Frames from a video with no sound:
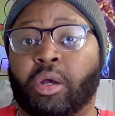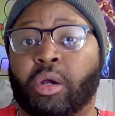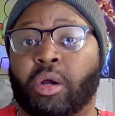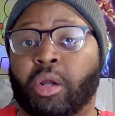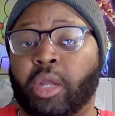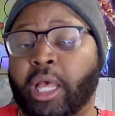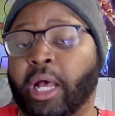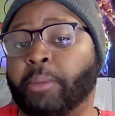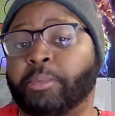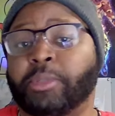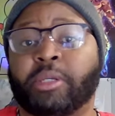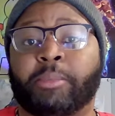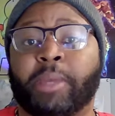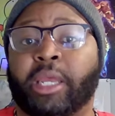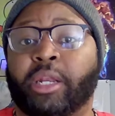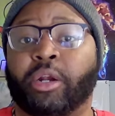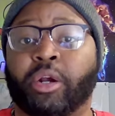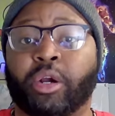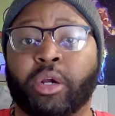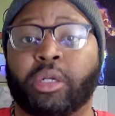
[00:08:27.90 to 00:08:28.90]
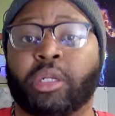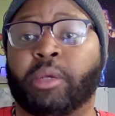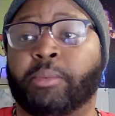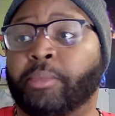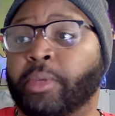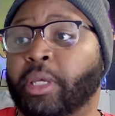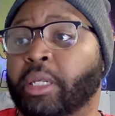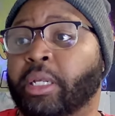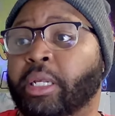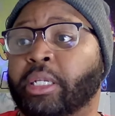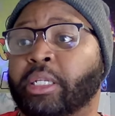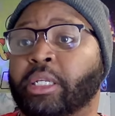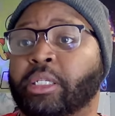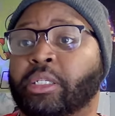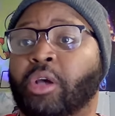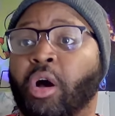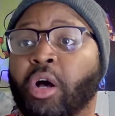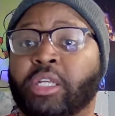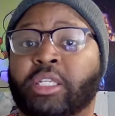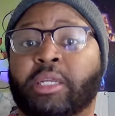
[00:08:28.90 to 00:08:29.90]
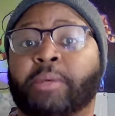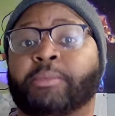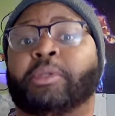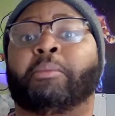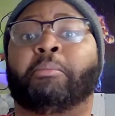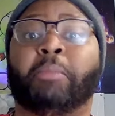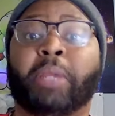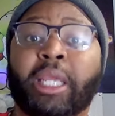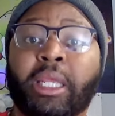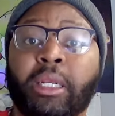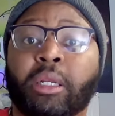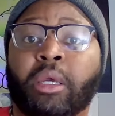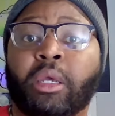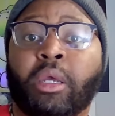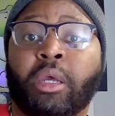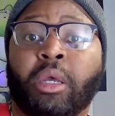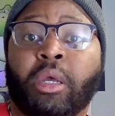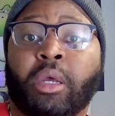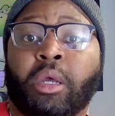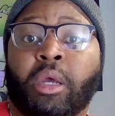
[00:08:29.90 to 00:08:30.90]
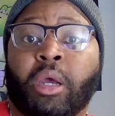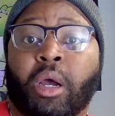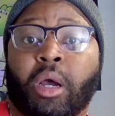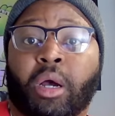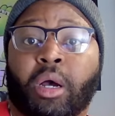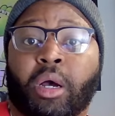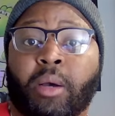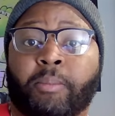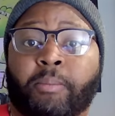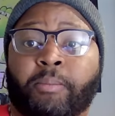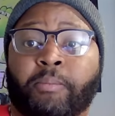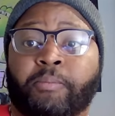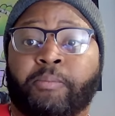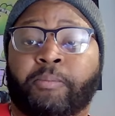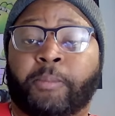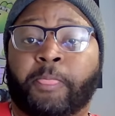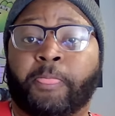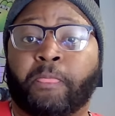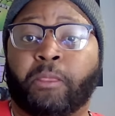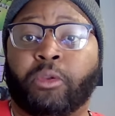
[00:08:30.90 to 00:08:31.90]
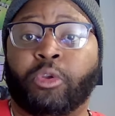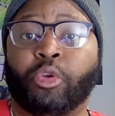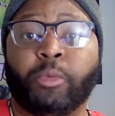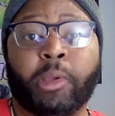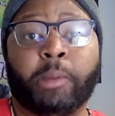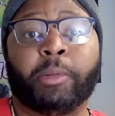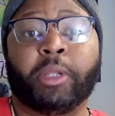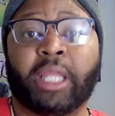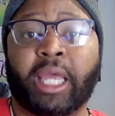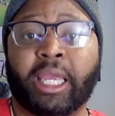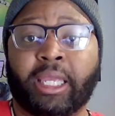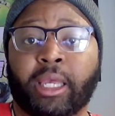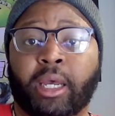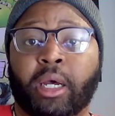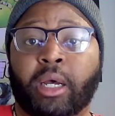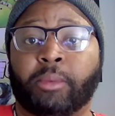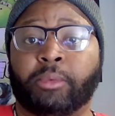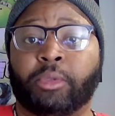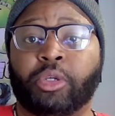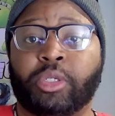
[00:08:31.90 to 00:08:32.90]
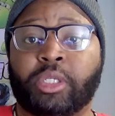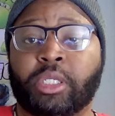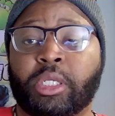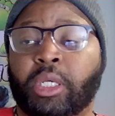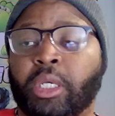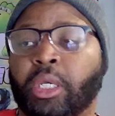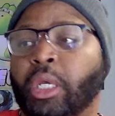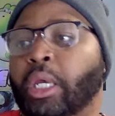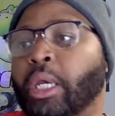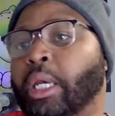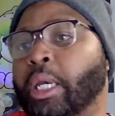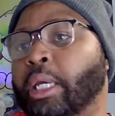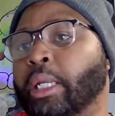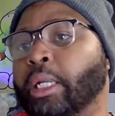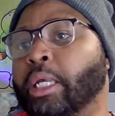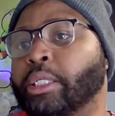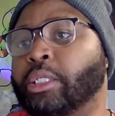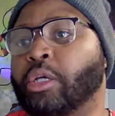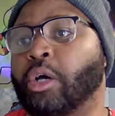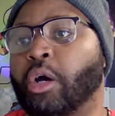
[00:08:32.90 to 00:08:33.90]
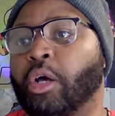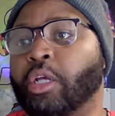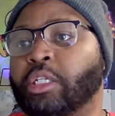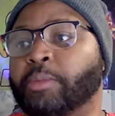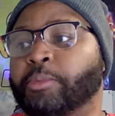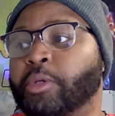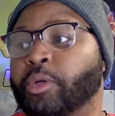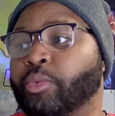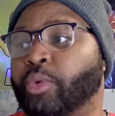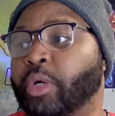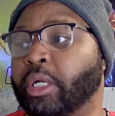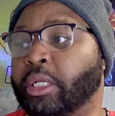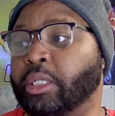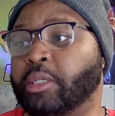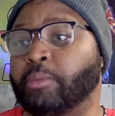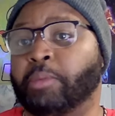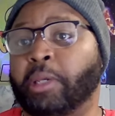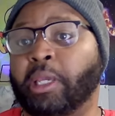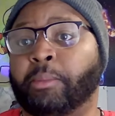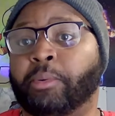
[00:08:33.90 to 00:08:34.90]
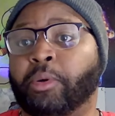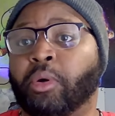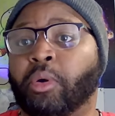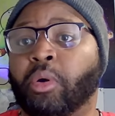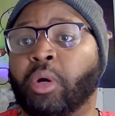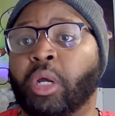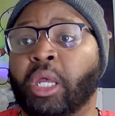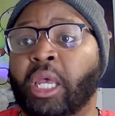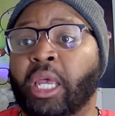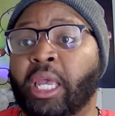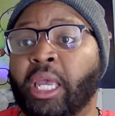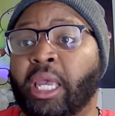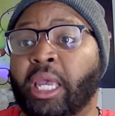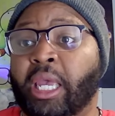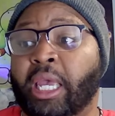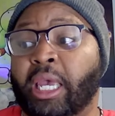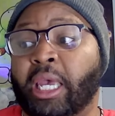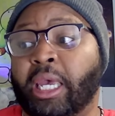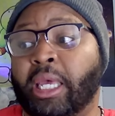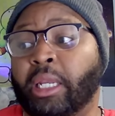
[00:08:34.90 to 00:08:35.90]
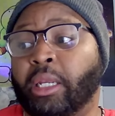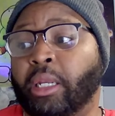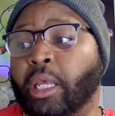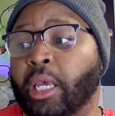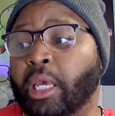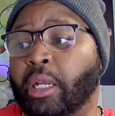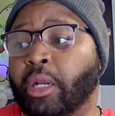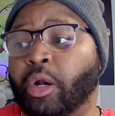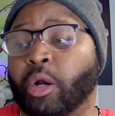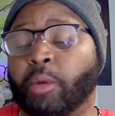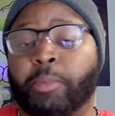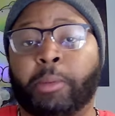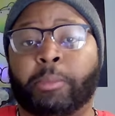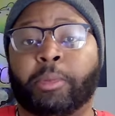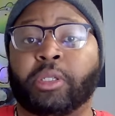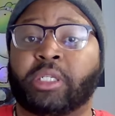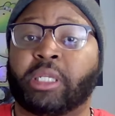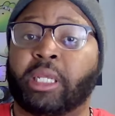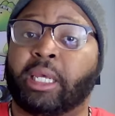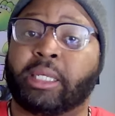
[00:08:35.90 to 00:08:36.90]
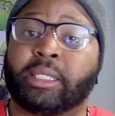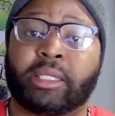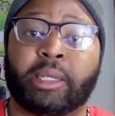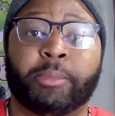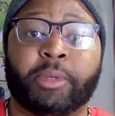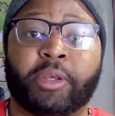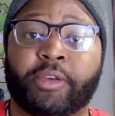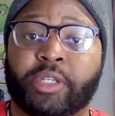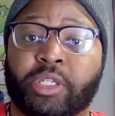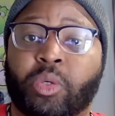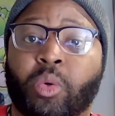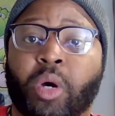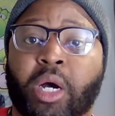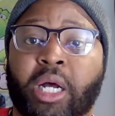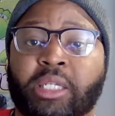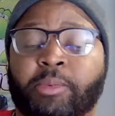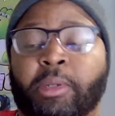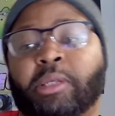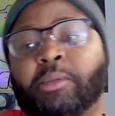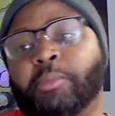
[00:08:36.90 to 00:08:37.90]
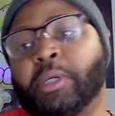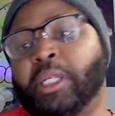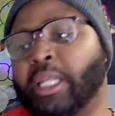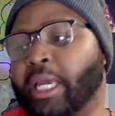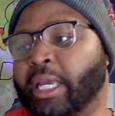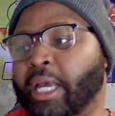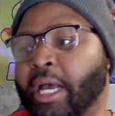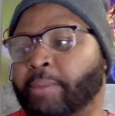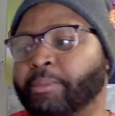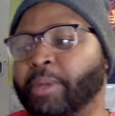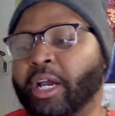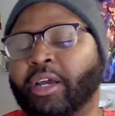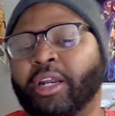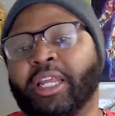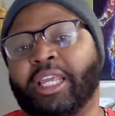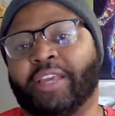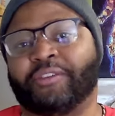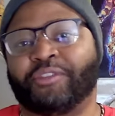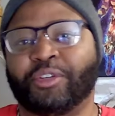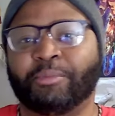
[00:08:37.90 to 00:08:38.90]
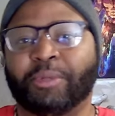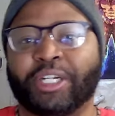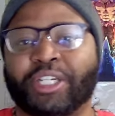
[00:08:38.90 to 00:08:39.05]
helped him and hurt him. It's caused him to meet new people like Lucy, and it's caused him to run into people and hurt people, so like some of his squads. But like, I'm not going to give too much